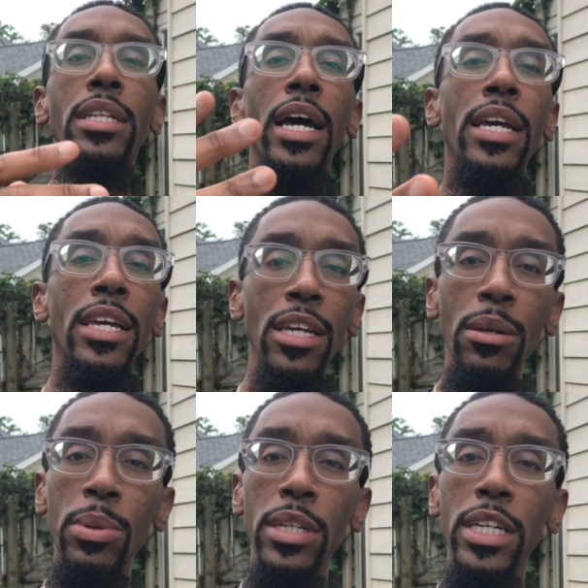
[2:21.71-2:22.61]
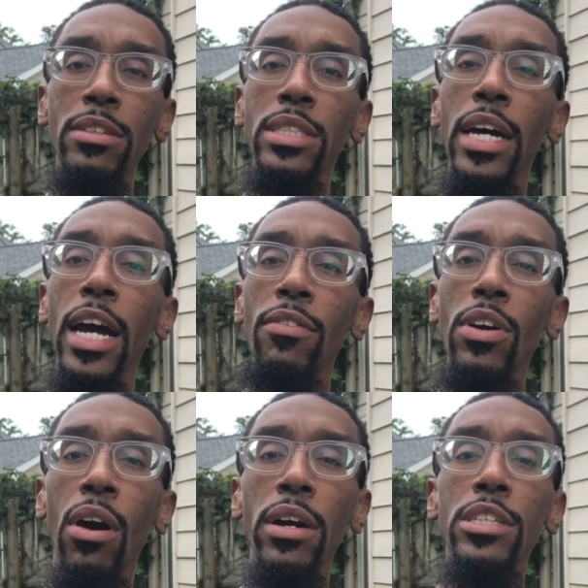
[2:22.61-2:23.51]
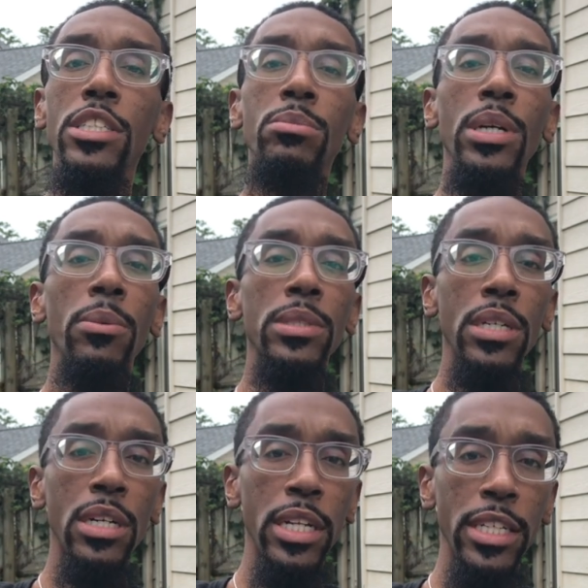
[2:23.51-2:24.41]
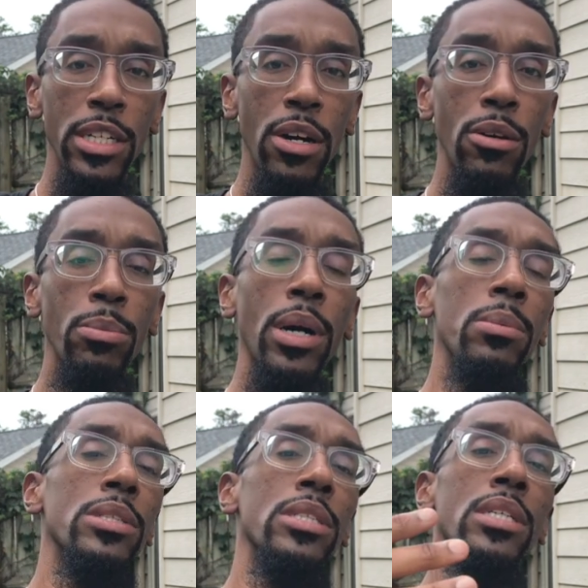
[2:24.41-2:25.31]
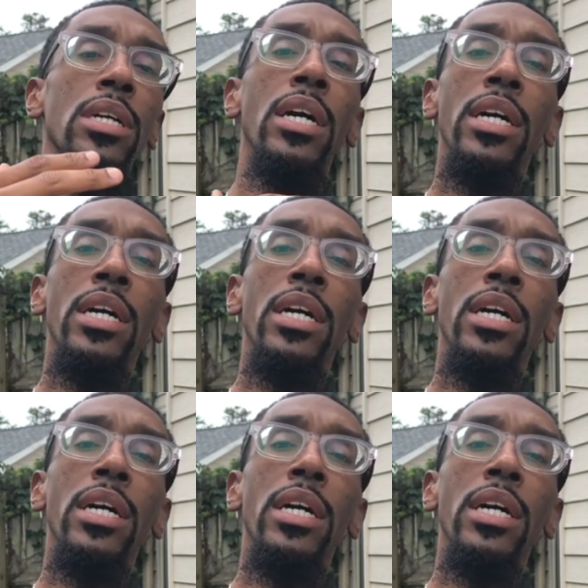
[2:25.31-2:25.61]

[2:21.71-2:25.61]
that he believes that every artist should be able to collect their own publishing